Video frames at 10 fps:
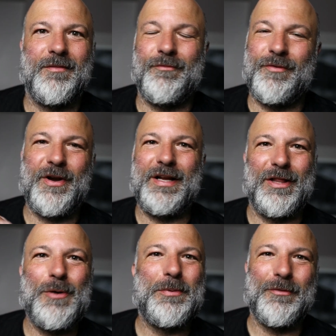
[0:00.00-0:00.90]
Very
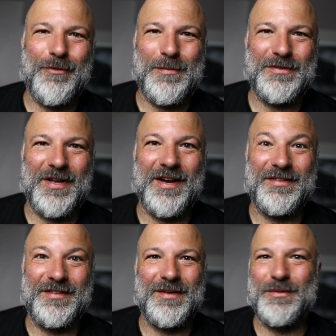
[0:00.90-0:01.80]
low performance,
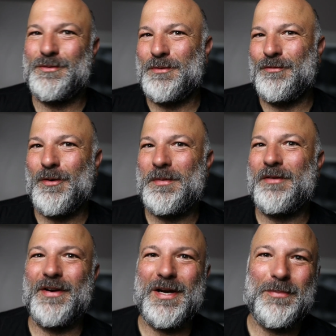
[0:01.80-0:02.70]
honestly. It was performing
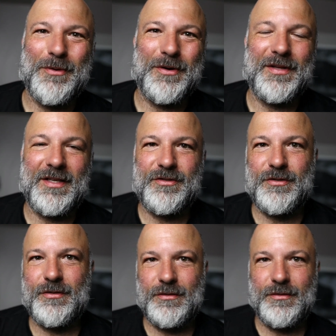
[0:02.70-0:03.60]
very poorly
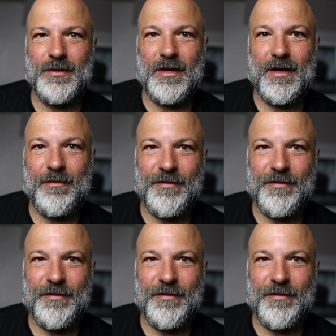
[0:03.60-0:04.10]
to a